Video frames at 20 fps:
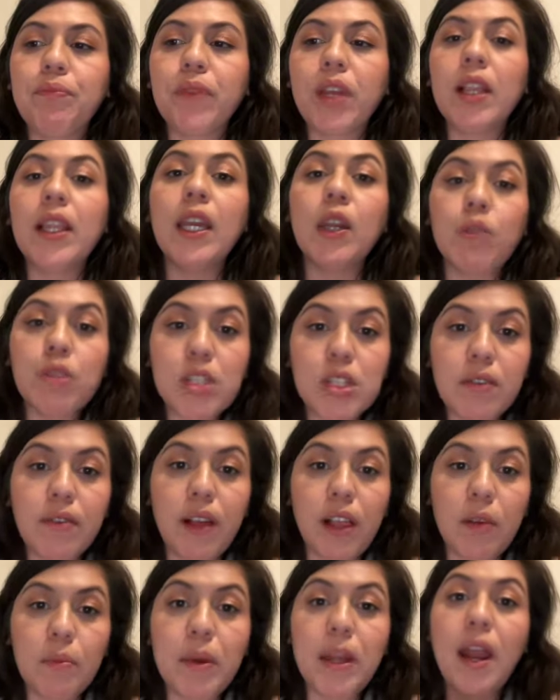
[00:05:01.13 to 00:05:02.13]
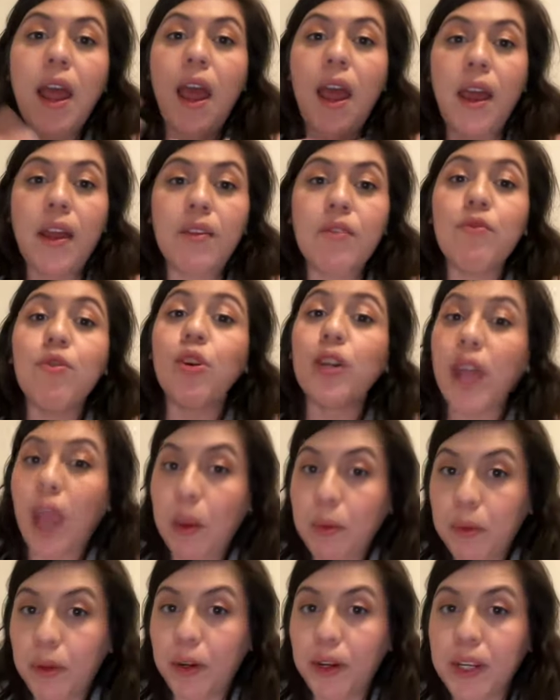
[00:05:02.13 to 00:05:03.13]
language development and
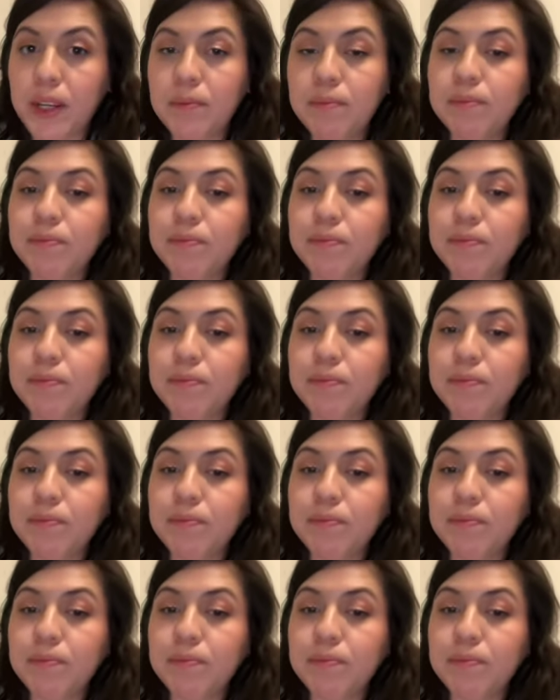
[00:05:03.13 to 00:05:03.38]
vocabulary.